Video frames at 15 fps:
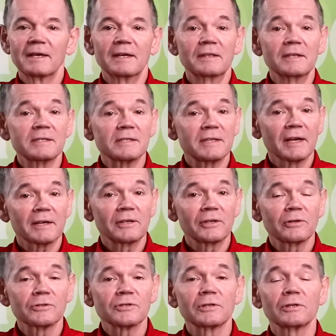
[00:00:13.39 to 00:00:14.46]
In this
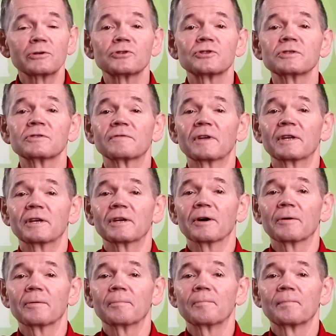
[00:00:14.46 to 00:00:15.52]
technical solutions
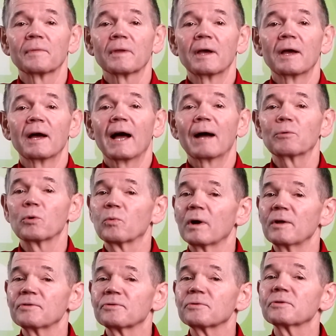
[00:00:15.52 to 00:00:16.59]
video, I will
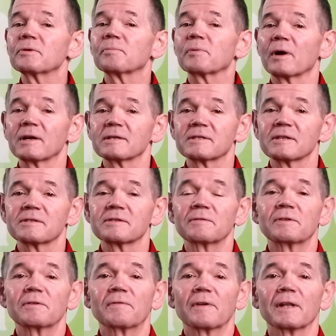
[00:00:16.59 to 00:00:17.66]
run through the process
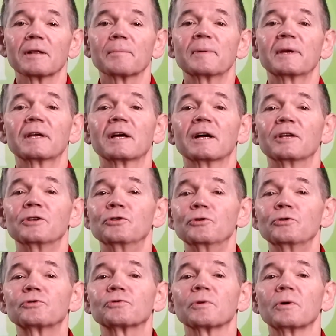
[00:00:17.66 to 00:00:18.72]
of developing a
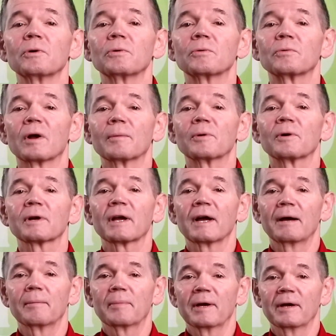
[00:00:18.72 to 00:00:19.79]
neutral rubber
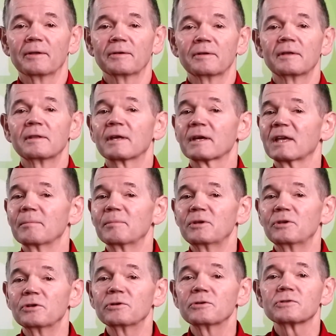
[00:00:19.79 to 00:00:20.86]
compound that can be
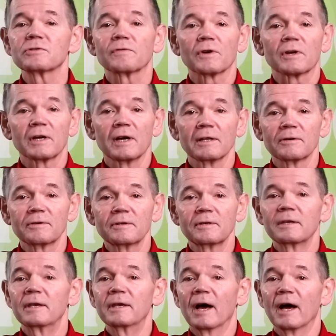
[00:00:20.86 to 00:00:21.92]
used for colored,
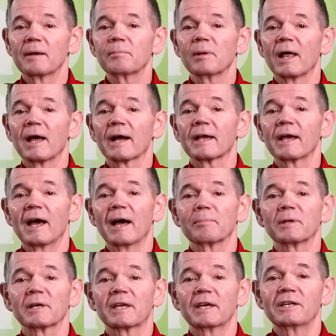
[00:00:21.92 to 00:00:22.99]
non-black
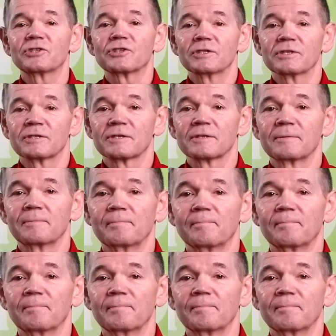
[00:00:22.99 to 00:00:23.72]
applications.